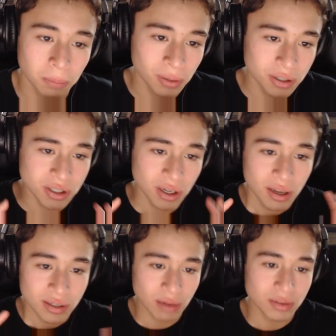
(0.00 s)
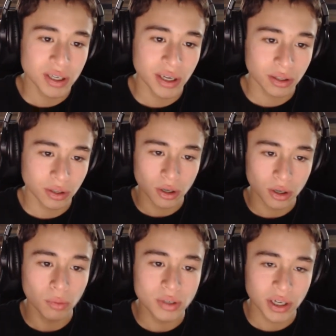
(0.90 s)
Plus, so I was saying, the
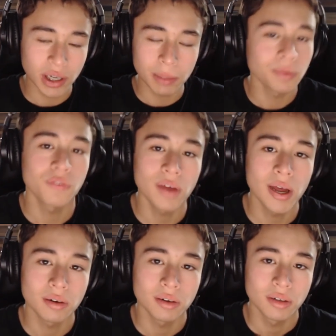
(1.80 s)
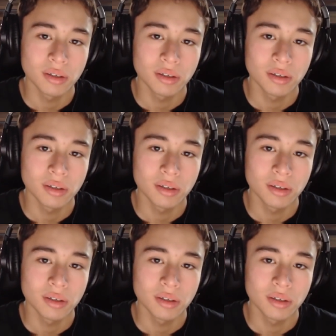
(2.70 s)
girl wasn't even fat.